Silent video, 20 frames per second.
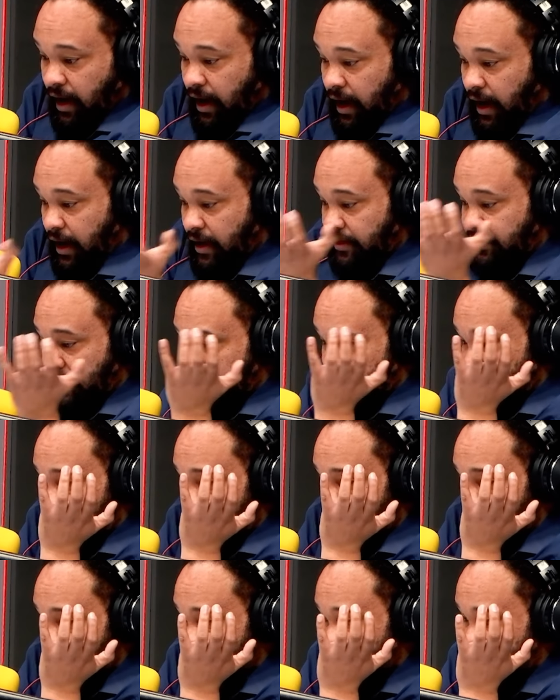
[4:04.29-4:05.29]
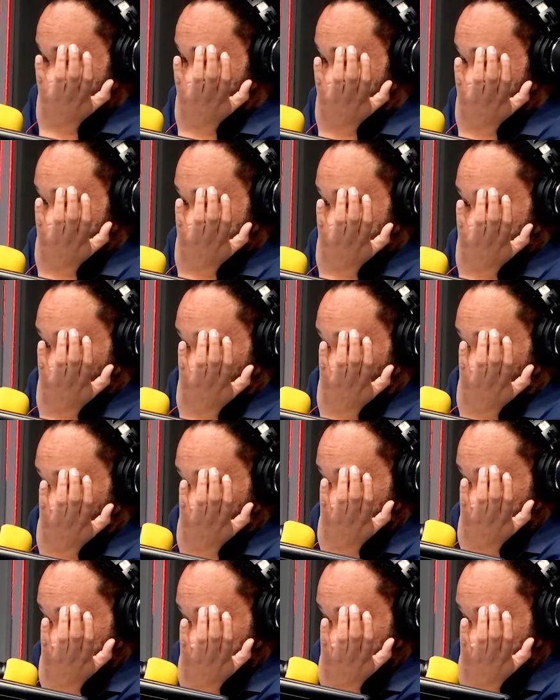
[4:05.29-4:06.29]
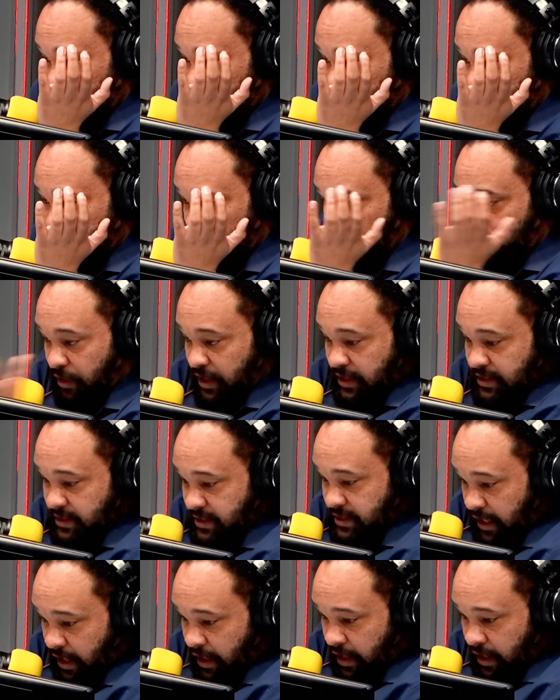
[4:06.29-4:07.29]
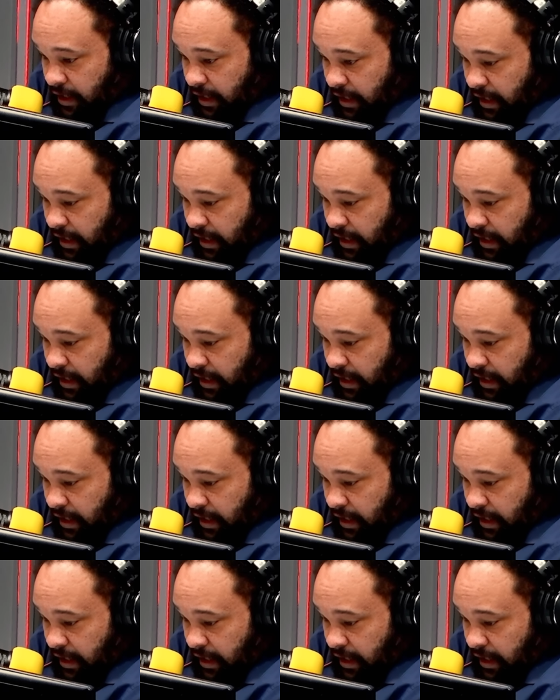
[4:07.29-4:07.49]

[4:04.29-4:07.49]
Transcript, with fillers: uh, that you'd expect all the forensic